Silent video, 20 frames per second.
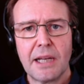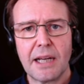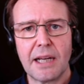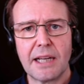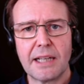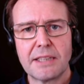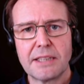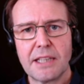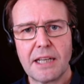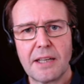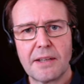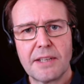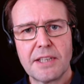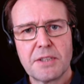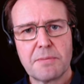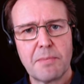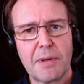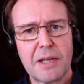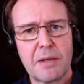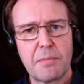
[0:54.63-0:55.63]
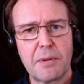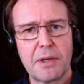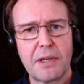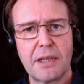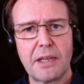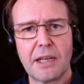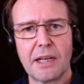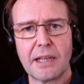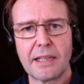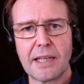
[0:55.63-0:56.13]
And uh, this may
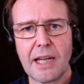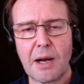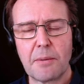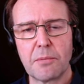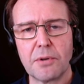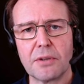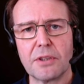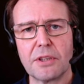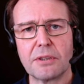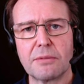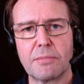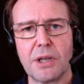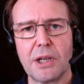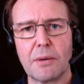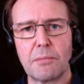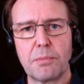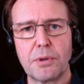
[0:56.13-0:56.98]
be a camera that uh,